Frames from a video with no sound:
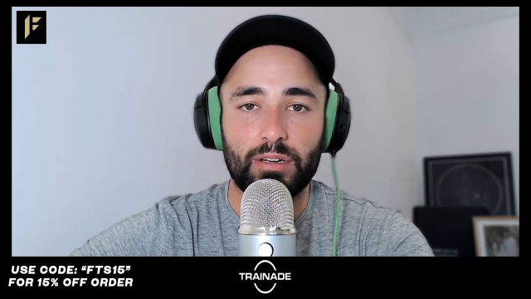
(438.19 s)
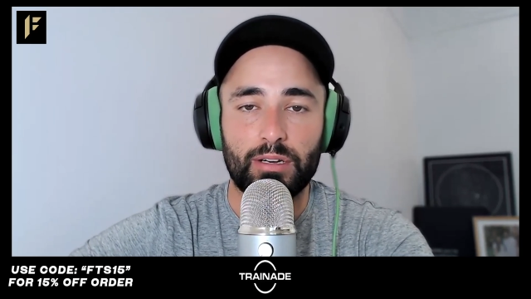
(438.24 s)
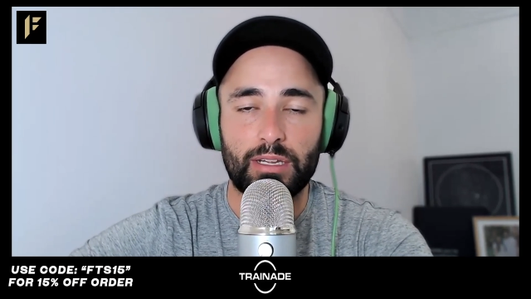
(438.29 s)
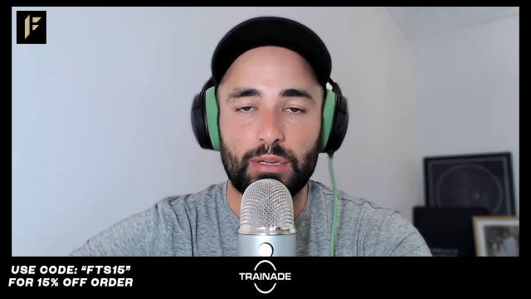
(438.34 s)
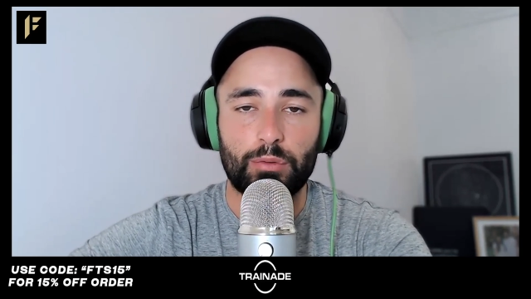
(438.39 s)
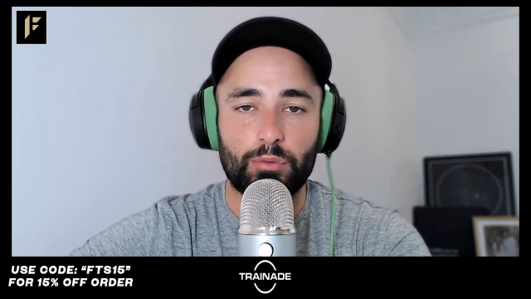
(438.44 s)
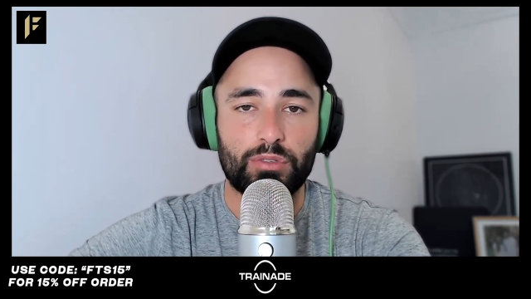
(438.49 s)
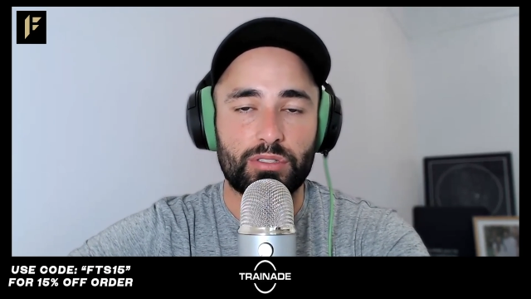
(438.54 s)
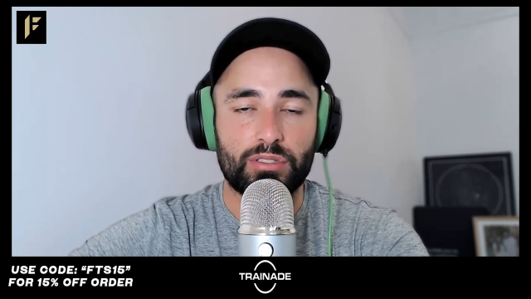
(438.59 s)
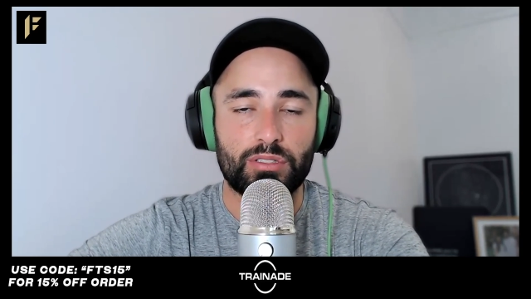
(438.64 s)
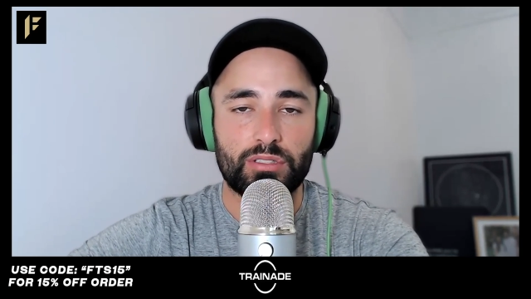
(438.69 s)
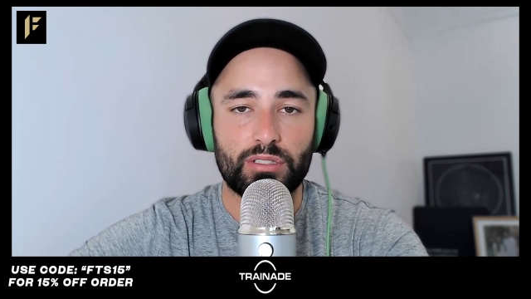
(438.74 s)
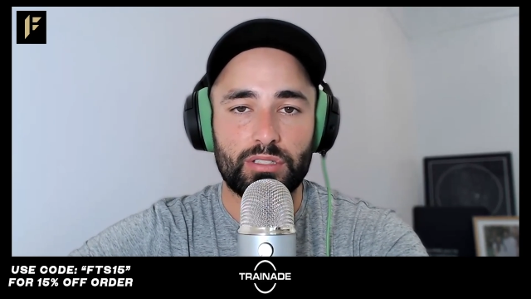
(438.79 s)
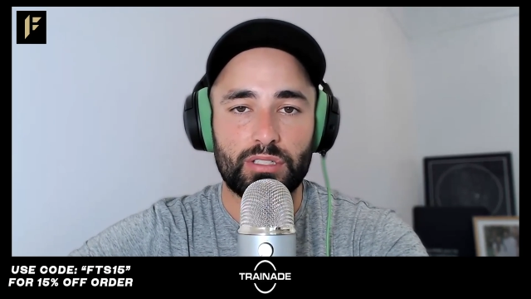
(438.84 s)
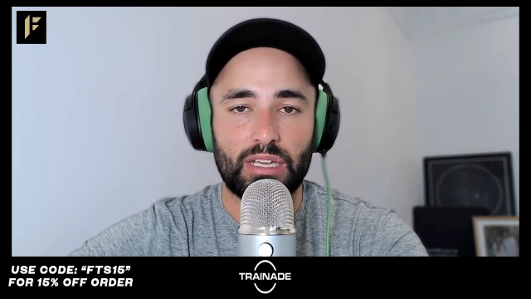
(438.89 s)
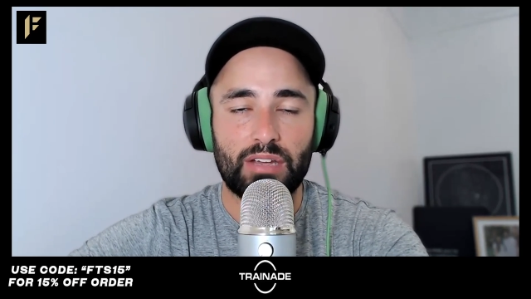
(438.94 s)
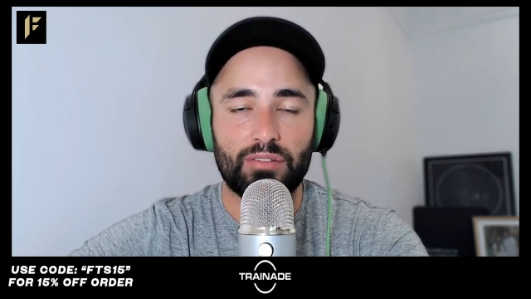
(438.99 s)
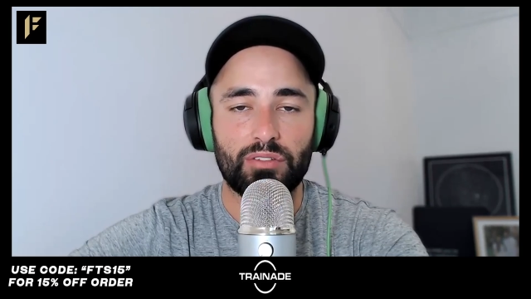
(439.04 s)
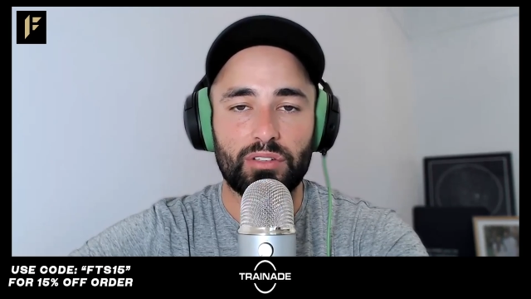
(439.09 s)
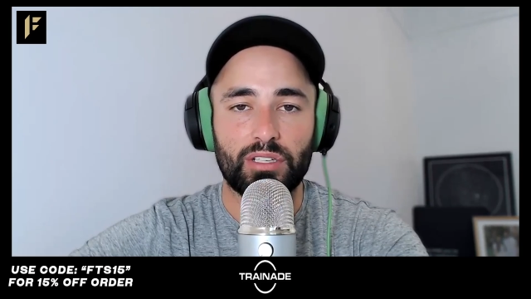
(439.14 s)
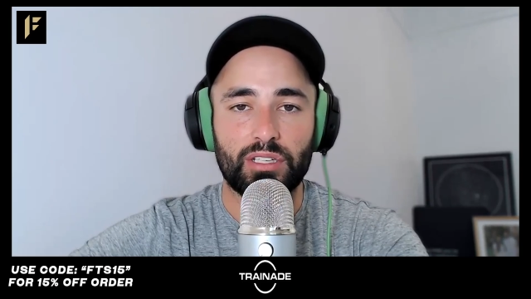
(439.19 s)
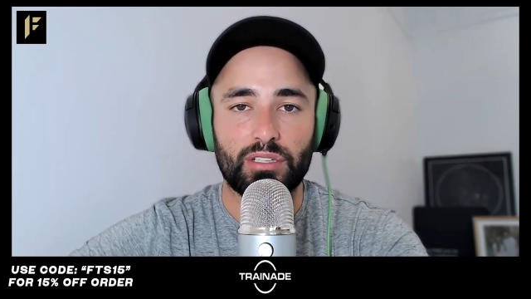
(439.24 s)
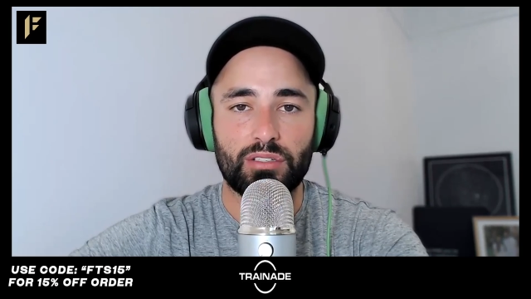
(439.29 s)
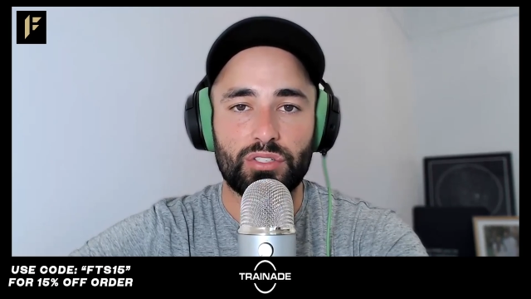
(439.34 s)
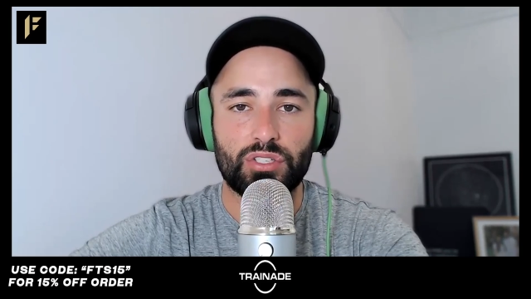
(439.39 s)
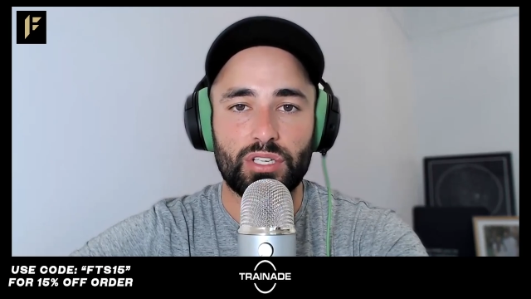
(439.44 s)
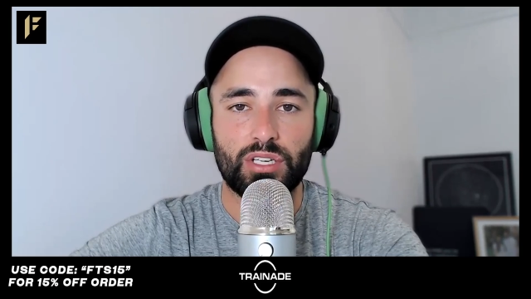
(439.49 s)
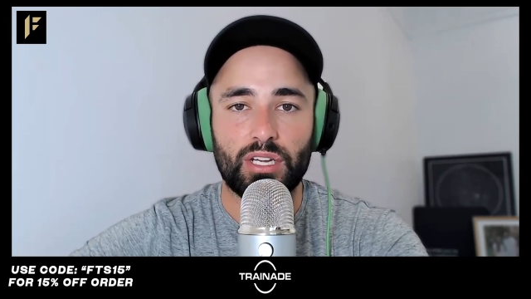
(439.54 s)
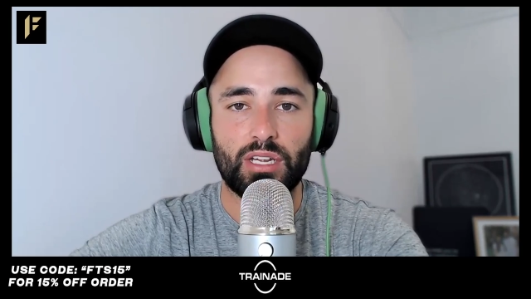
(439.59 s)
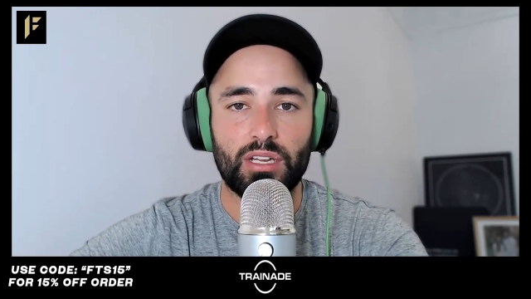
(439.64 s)
He was heavily
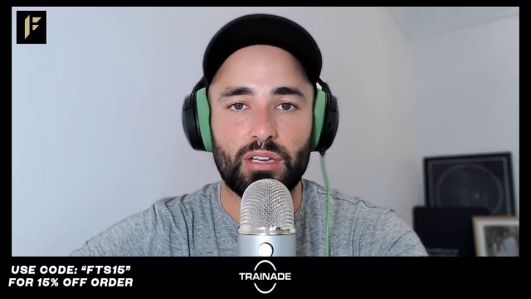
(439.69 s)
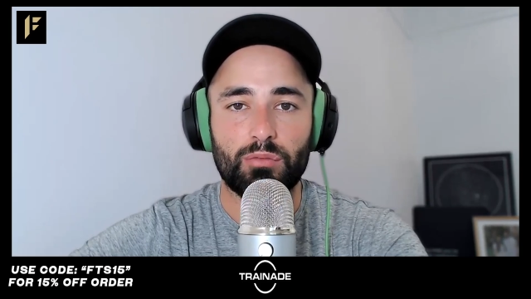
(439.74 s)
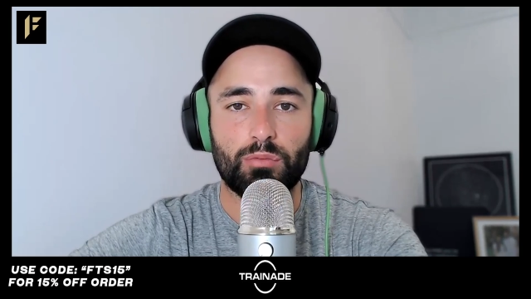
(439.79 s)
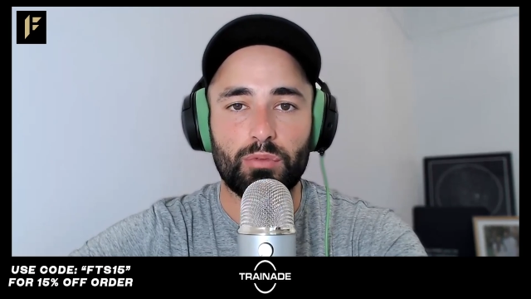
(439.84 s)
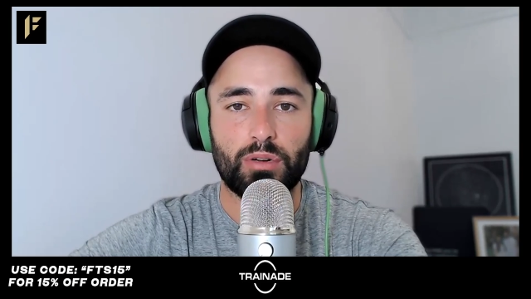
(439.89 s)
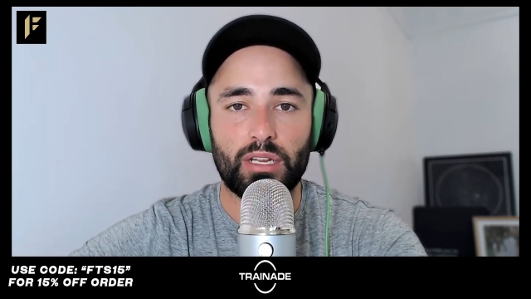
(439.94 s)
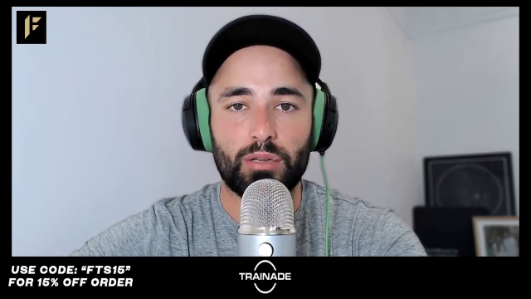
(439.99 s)
cheered when